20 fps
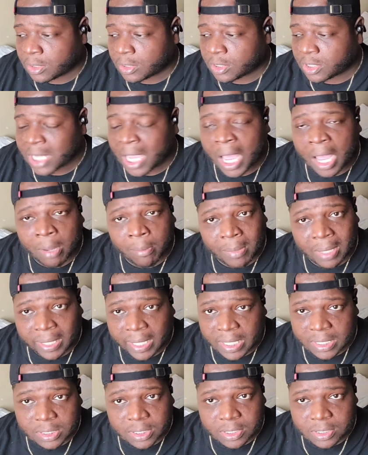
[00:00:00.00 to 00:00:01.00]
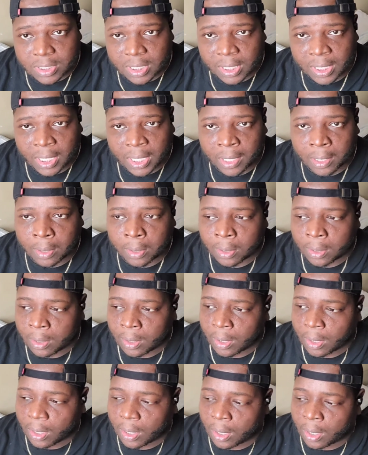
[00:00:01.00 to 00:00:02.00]
child molesters in there
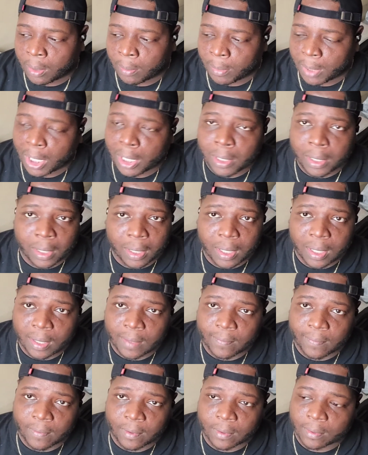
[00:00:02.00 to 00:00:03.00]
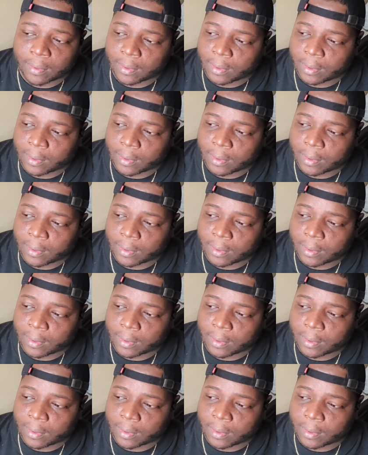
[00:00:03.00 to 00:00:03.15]
undercover.